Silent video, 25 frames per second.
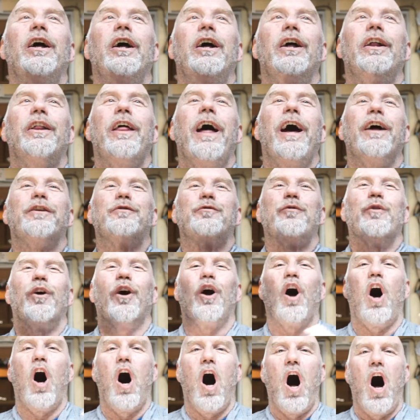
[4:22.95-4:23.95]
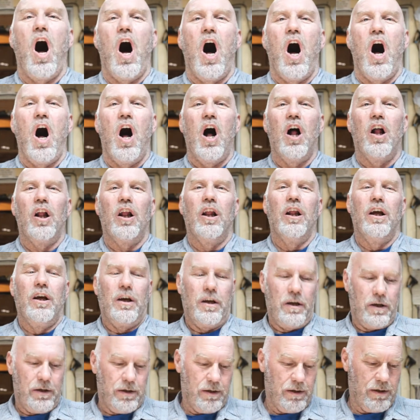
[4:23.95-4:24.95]
That's where all
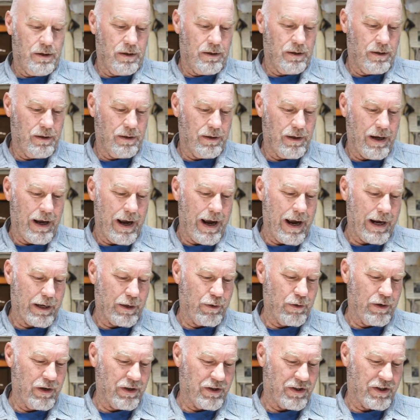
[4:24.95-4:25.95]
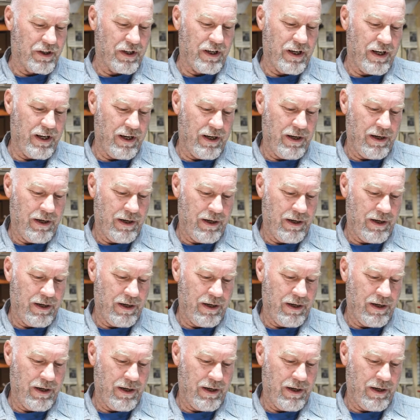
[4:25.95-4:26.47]
accuracy